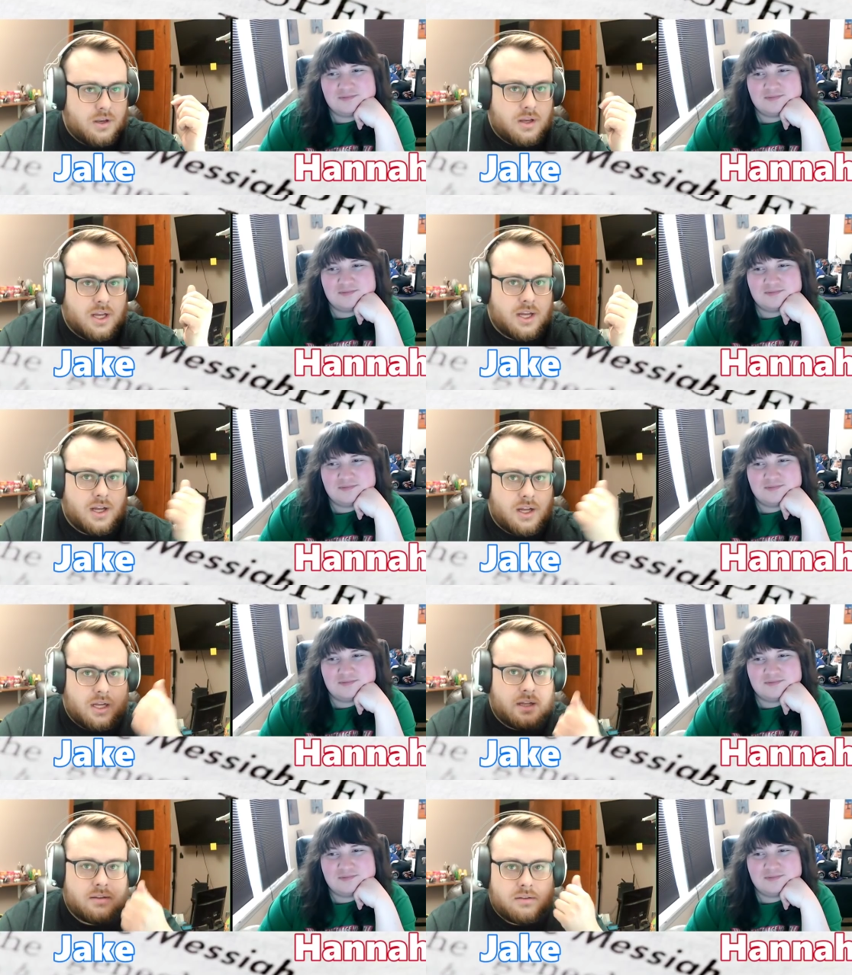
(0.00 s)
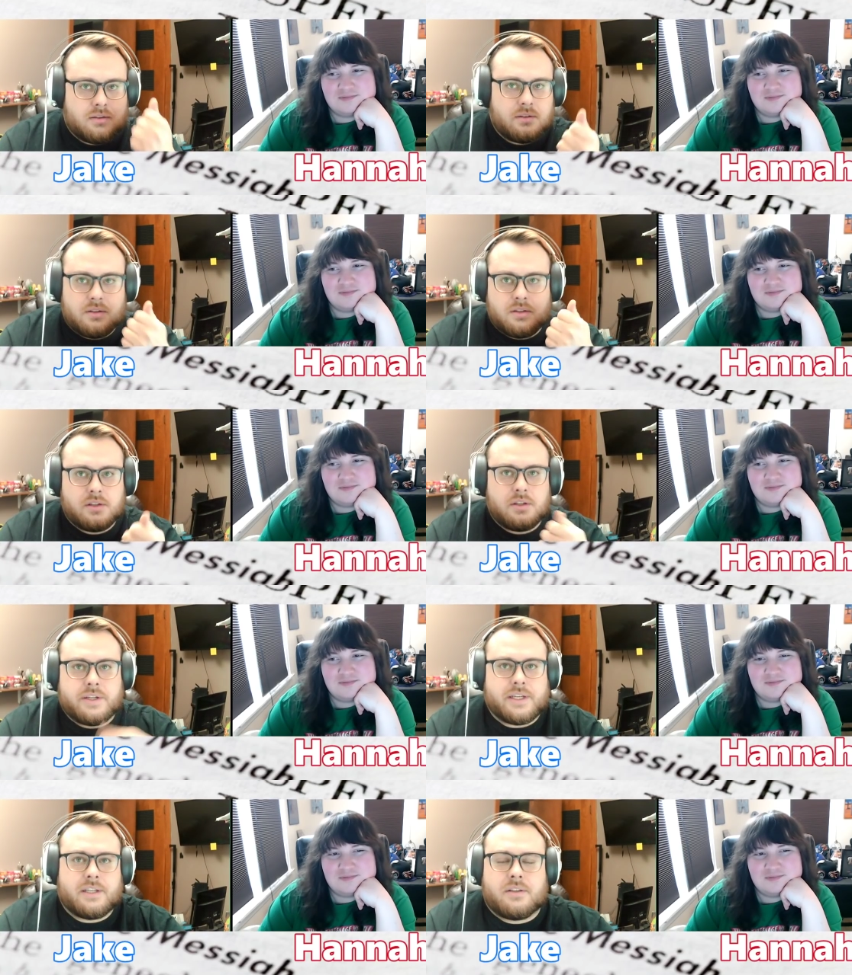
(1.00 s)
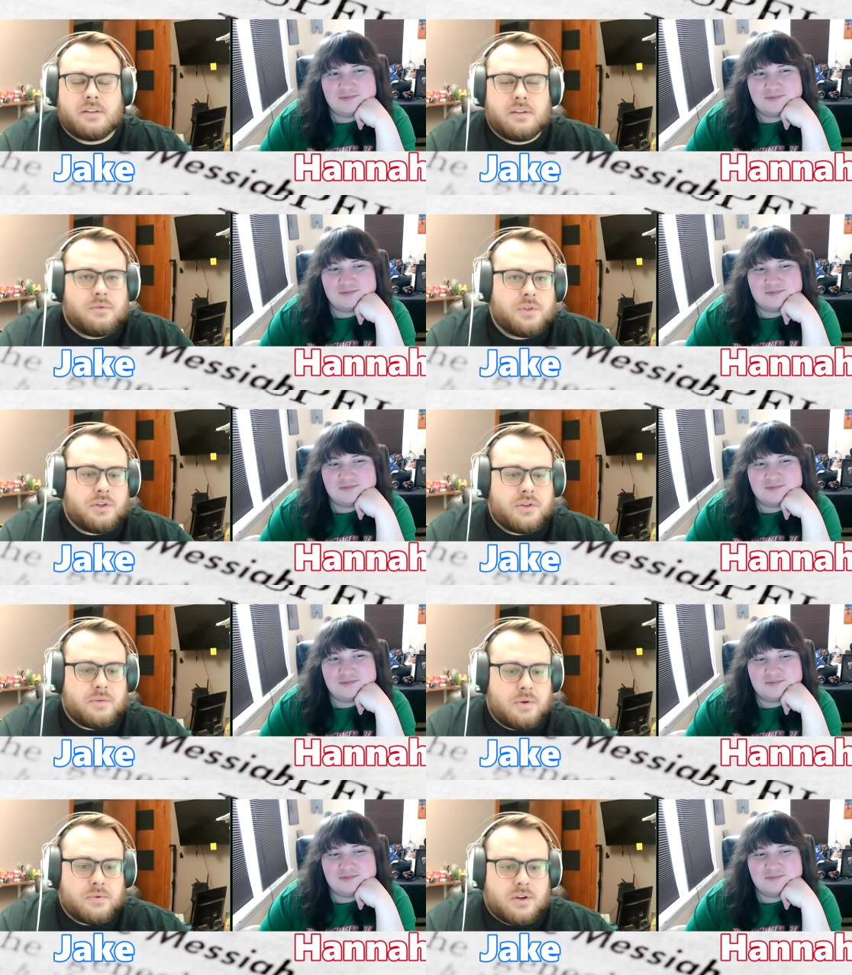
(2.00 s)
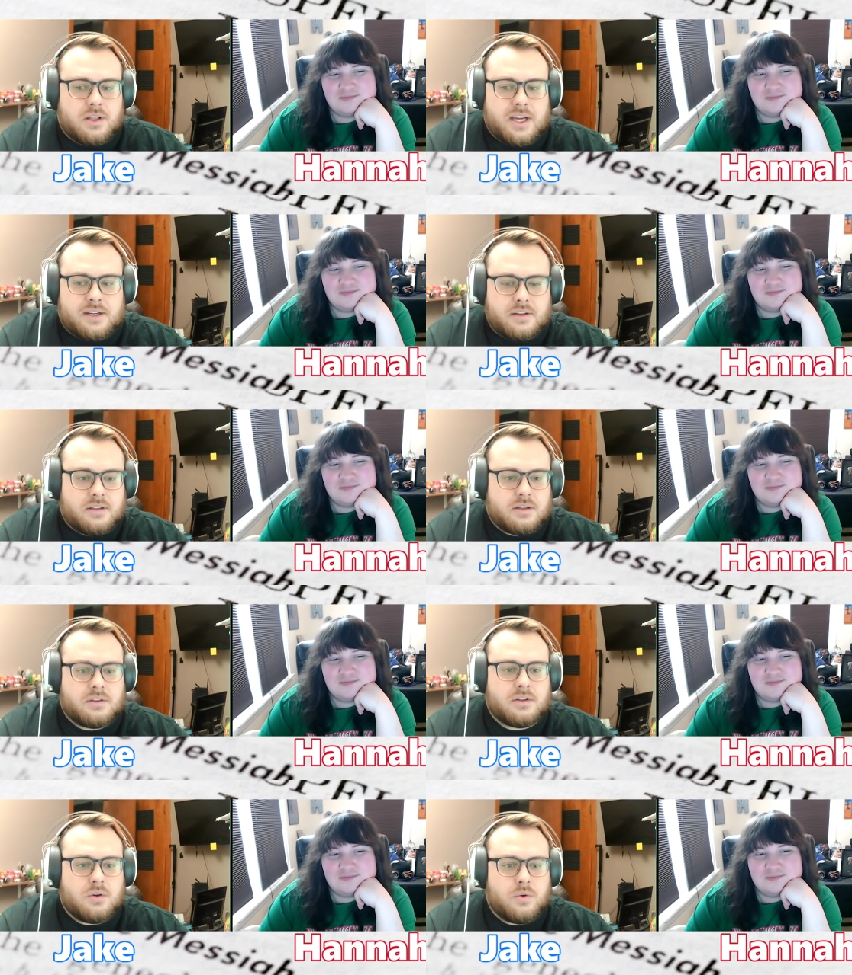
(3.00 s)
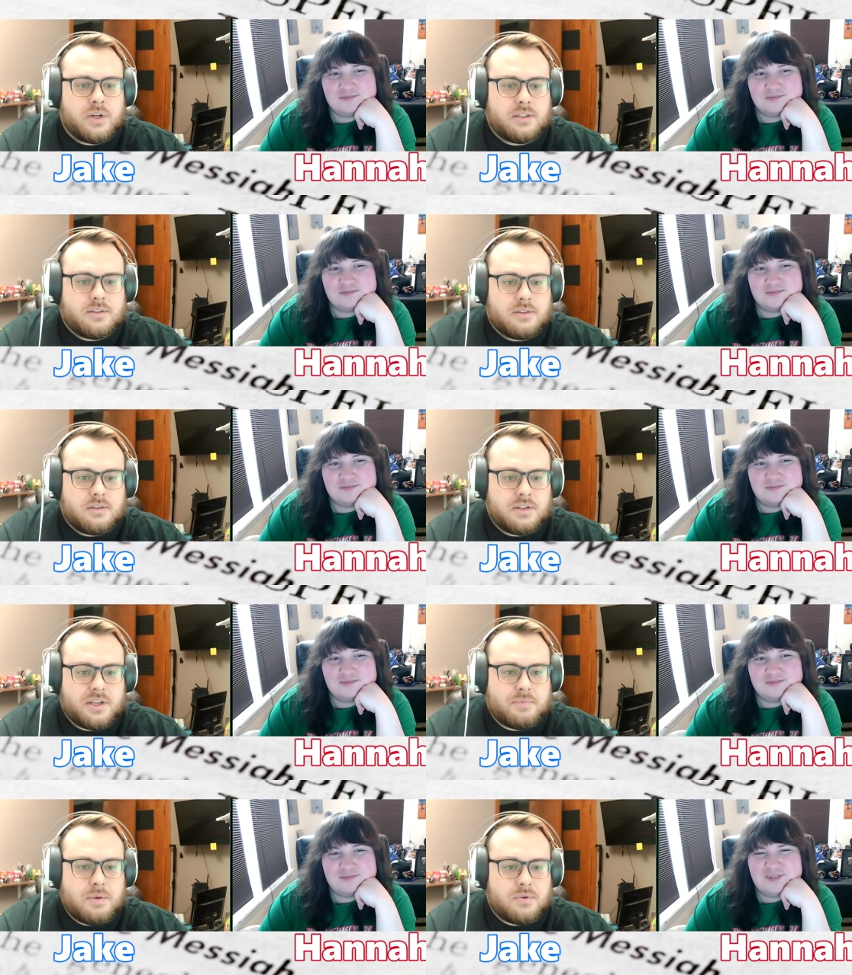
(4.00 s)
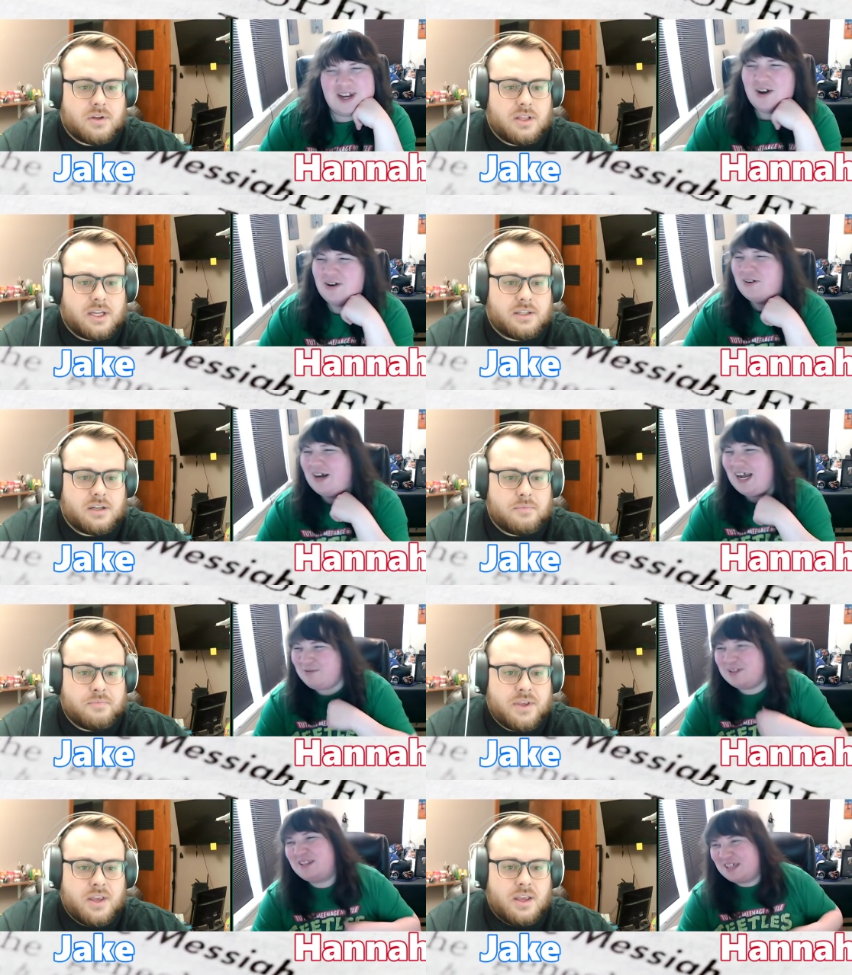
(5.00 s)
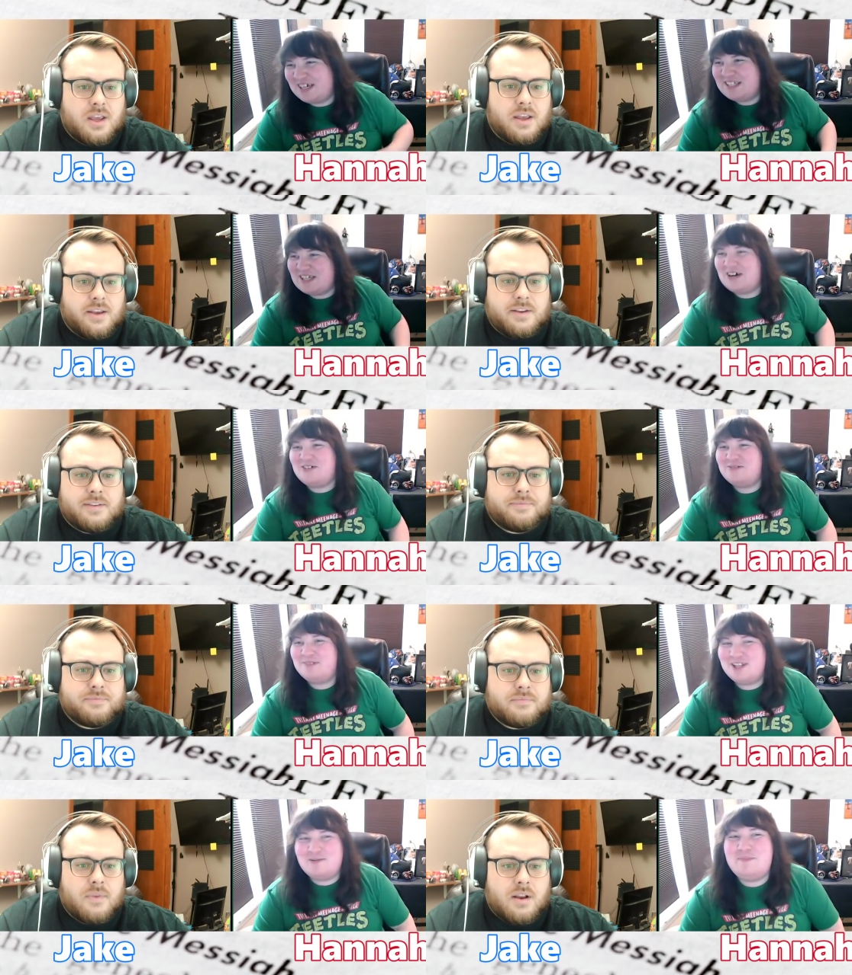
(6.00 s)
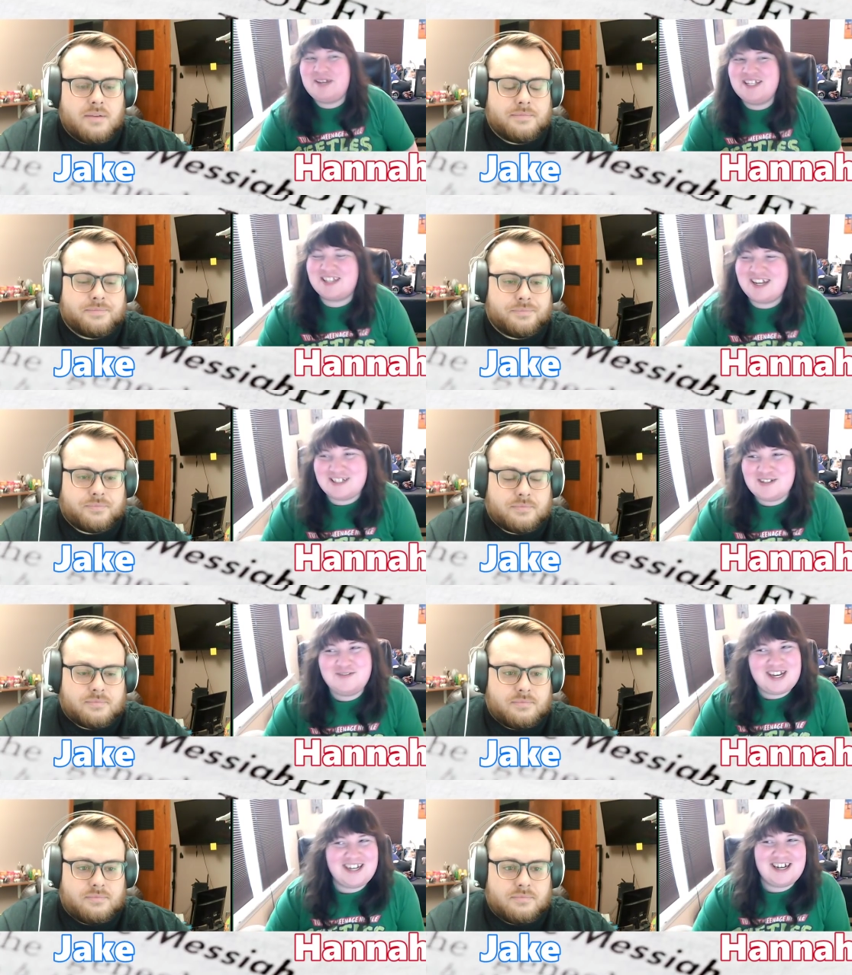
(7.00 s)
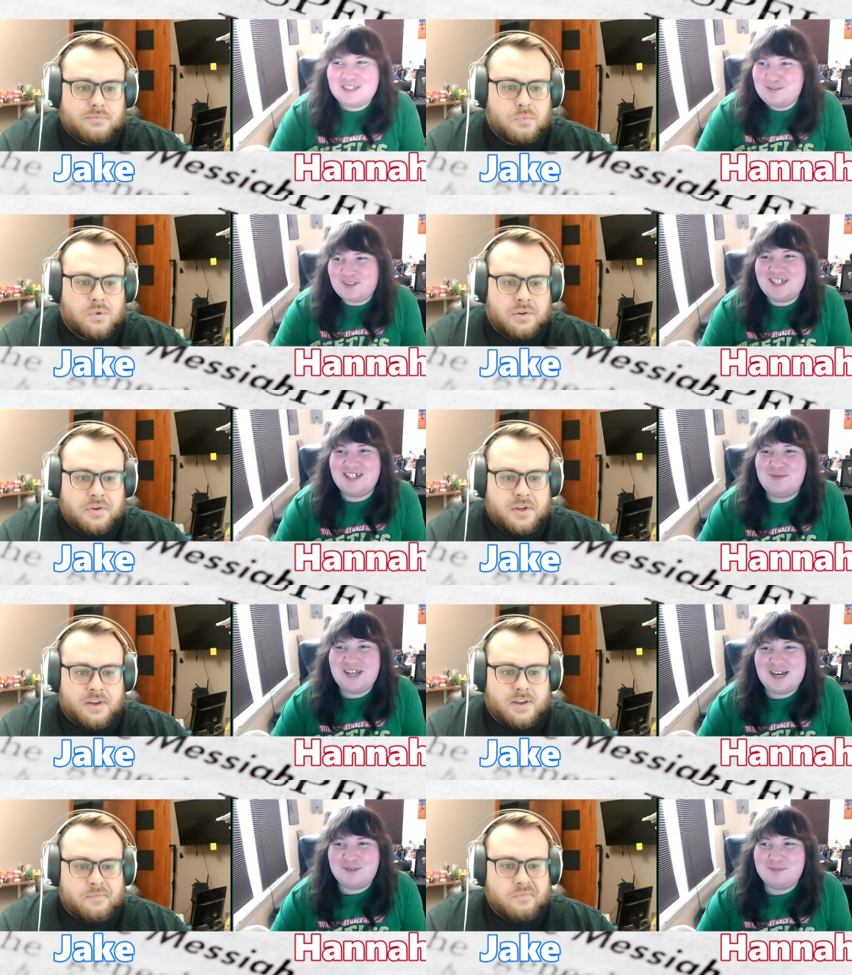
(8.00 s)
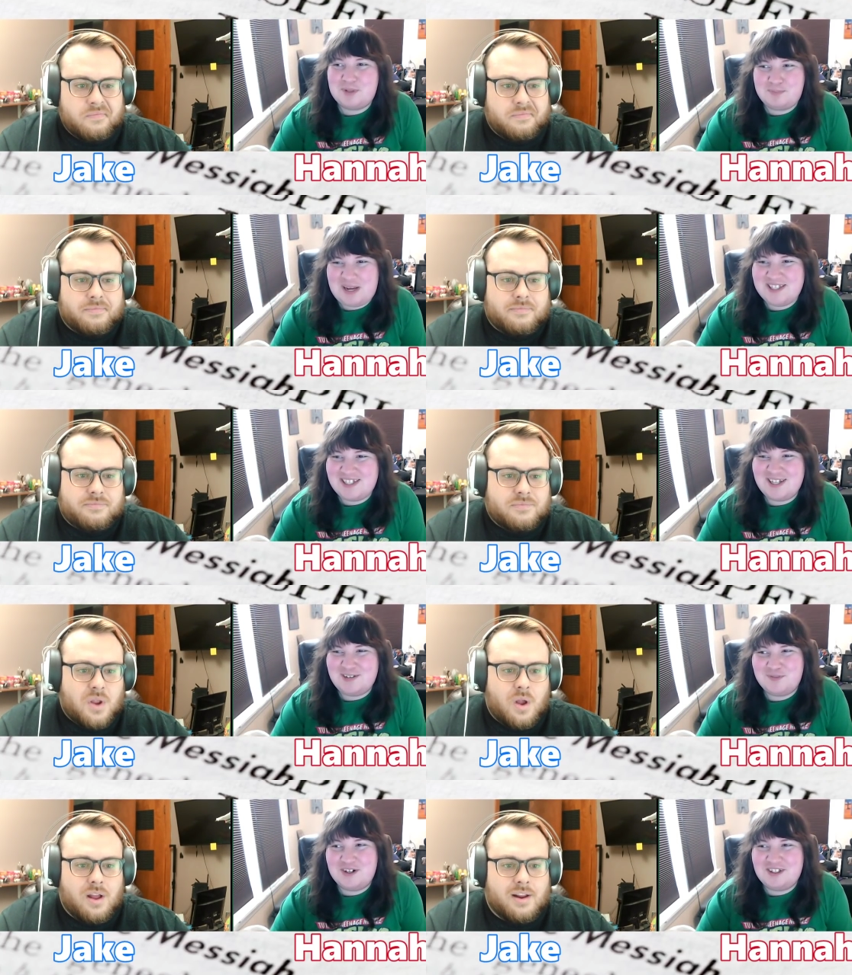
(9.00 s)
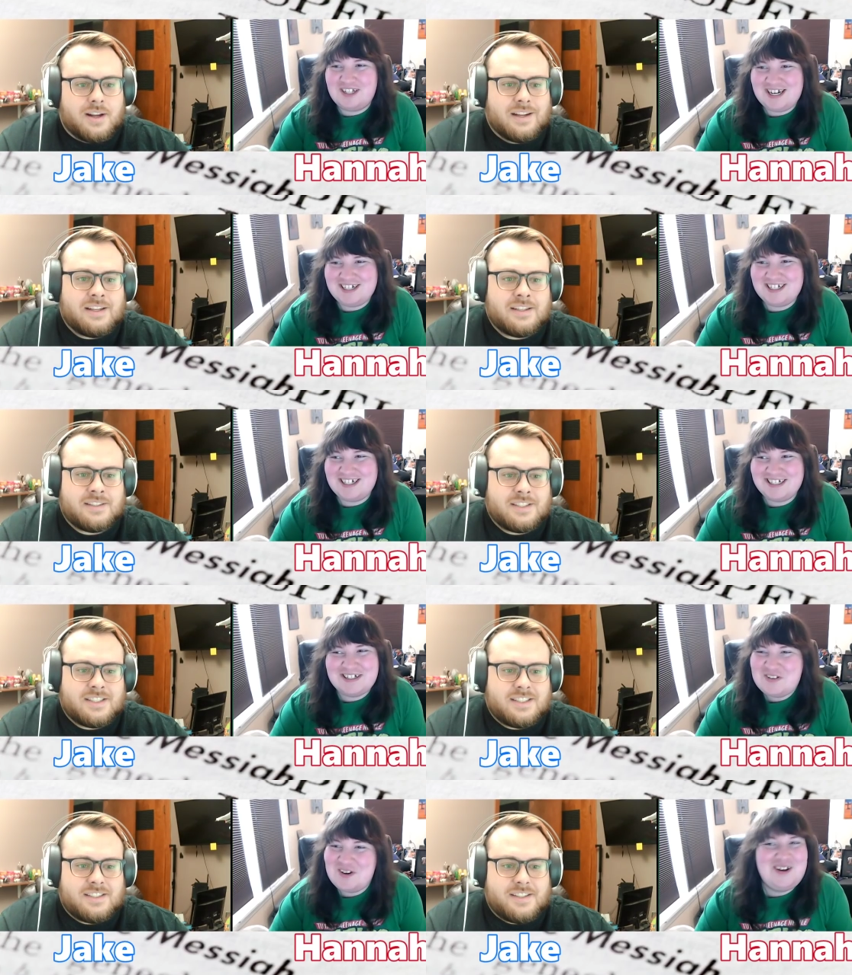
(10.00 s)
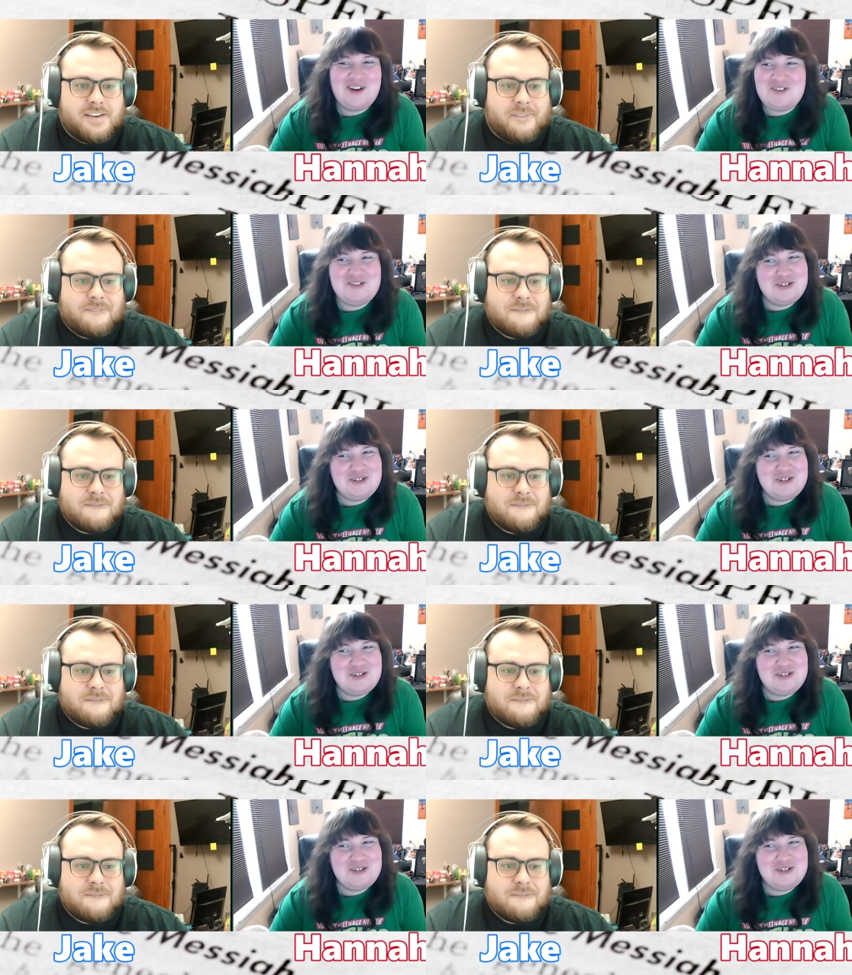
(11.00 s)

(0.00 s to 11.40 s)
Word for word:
Speaker 1: uh, is it? Do you think people collected the, the coins? Do you think people oh, collected? Oh, them? I
Speaker 2: would think so. Human beings like to do that kind of thing. We have a propensity for collecting all